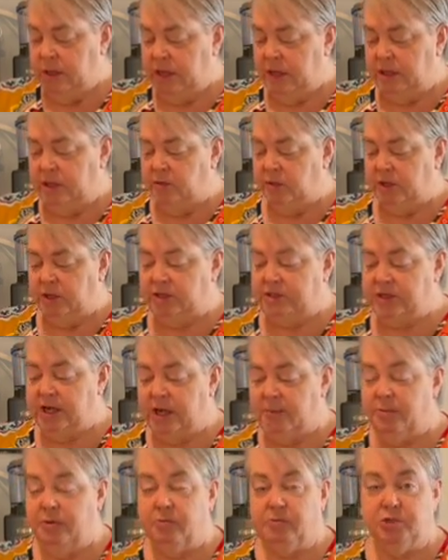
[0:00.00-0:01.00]
and then we're going to
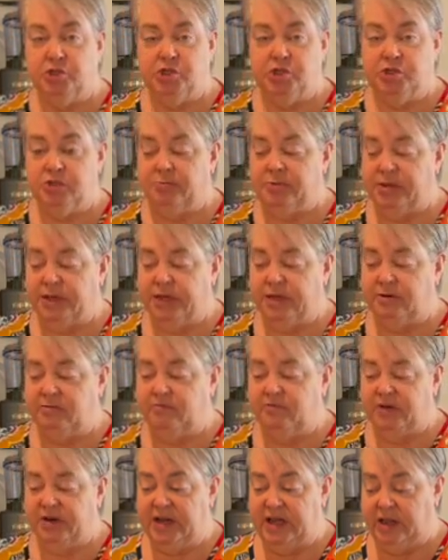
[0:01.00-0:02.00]
top it with just a plain
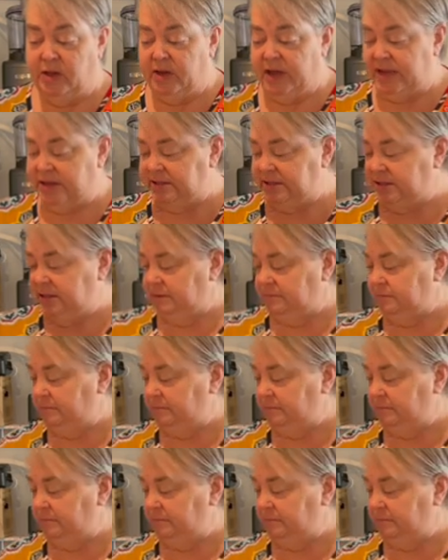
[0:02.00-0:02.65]
vanilla icing.